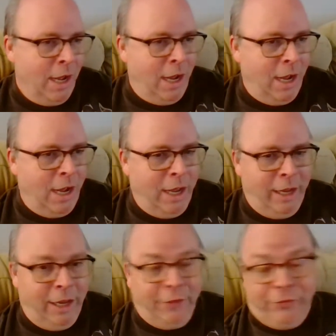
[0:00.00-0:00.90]

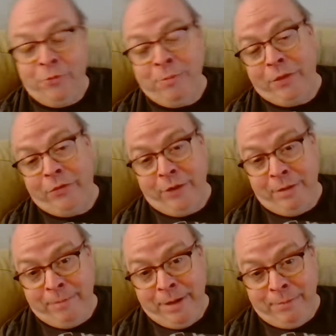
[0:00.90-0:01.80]
It's owned by the
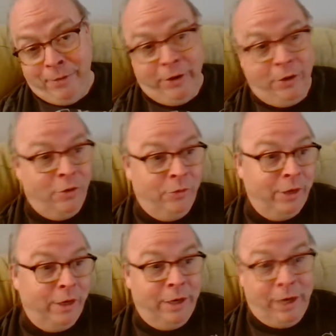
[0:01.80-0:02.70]
same people that
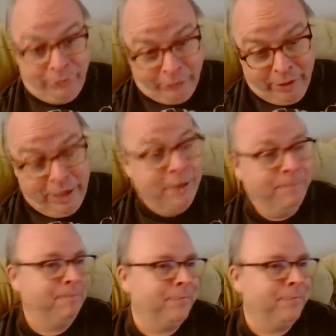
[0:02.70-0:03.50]
own Nestle.